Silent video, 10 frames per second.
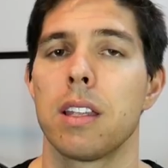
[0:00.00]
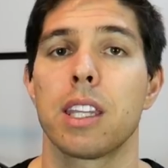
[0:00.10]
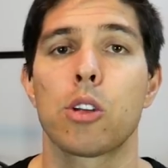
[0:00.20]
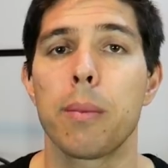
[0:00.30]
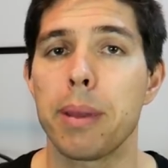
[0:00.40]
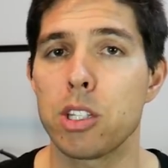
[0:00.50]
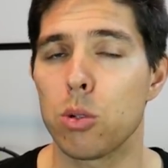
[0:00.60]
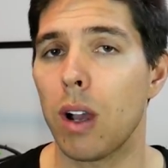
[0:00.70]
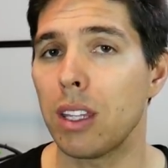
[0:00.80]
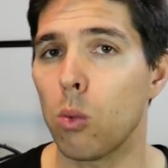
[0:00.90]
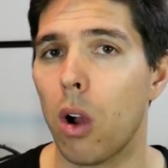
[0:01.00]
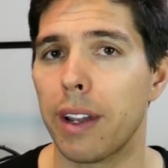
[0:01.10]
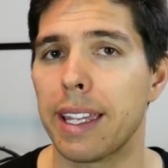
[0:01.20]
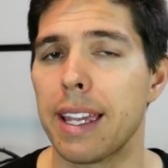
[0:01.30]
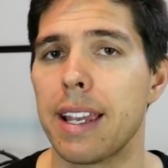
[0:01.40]
Now the crimping tool and the
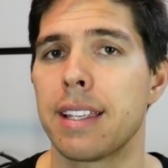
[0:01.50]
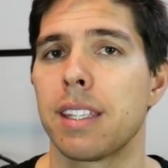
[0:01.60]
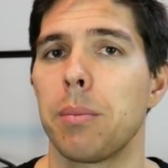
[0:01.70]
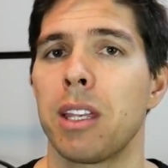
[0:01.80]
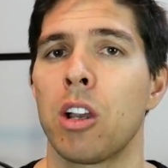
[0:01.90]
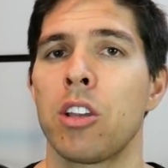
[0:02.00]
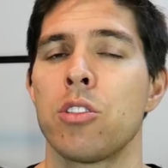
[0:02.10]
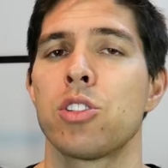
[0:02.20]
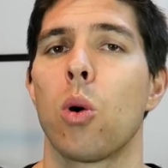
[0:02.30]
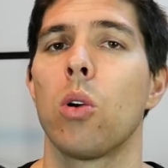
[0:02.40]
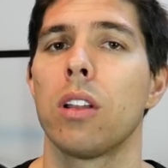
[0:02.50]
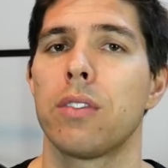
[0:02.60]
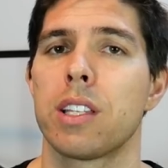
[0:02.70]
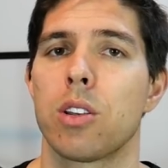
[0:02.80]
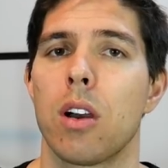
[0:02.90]
wiring kit is something I use all of
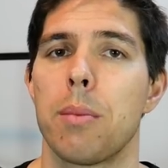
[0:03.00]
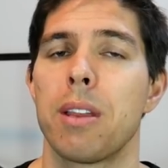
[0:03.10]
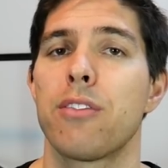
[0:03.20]
the time.